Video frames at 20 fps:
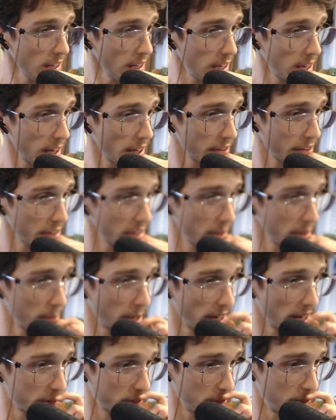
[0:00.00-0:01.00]
I think you might
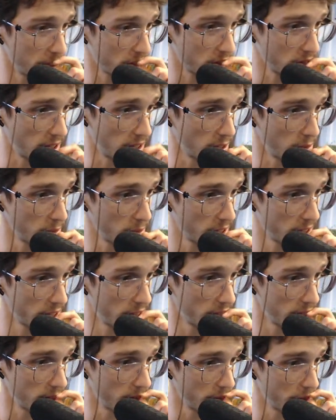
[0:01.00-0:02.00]
have to mess around with
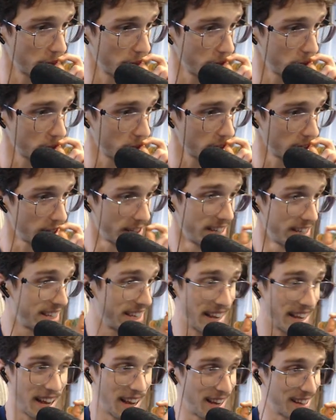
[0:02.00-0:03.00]
that infusion.
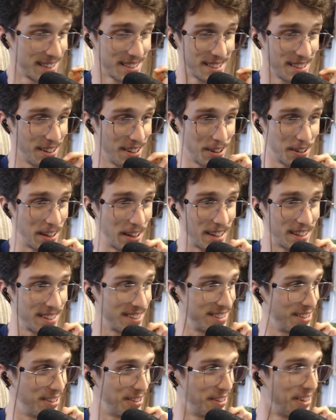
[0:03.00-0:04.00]
Yeah, no, I don't
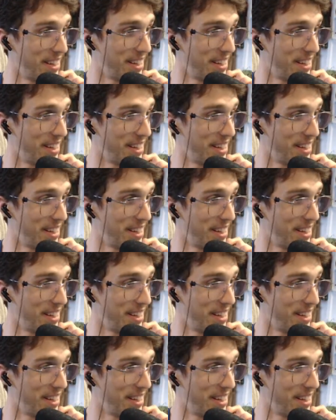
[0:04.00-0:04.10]
know.